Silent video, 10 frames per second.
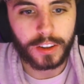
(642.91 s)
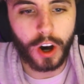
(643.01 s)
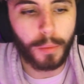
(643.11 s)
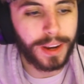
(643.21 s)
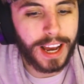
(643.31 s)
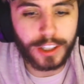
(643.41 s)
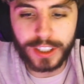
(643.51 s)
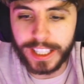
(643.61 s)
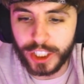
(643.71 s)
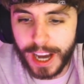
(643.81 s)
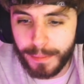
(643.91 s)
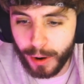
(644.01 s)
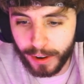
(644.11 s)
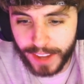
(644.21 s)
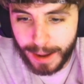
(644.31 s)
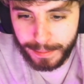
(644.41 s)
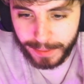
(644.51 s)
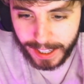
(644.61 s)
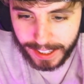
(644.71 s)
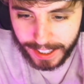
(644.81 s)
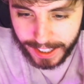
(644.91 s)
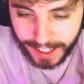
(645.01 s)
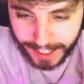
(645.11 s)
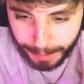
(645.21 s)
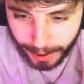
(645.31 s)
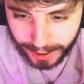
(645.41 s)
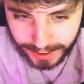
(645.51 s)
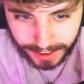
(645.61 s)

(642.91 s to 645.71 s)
Can't we like just inject more of them in our bodies?